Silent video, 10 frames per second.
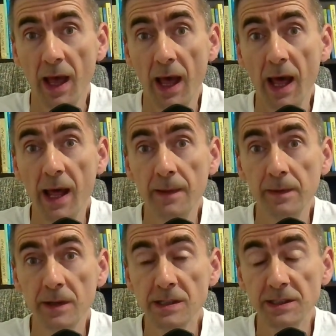And
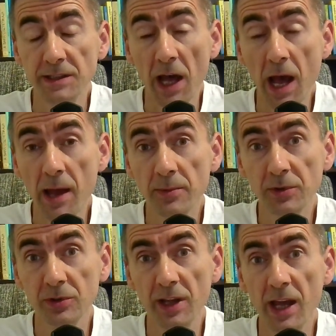this time,
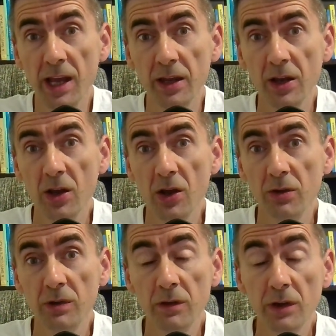today,
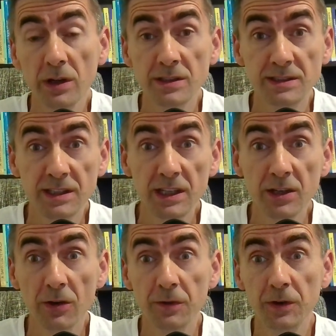we will see a
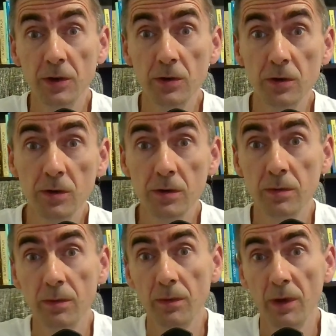few
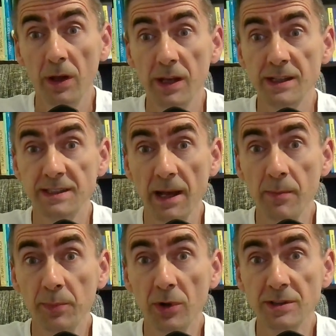
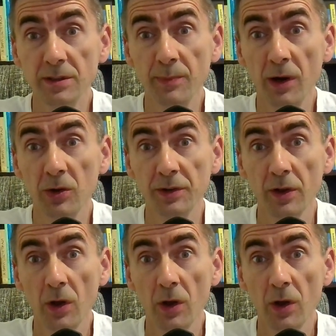examples about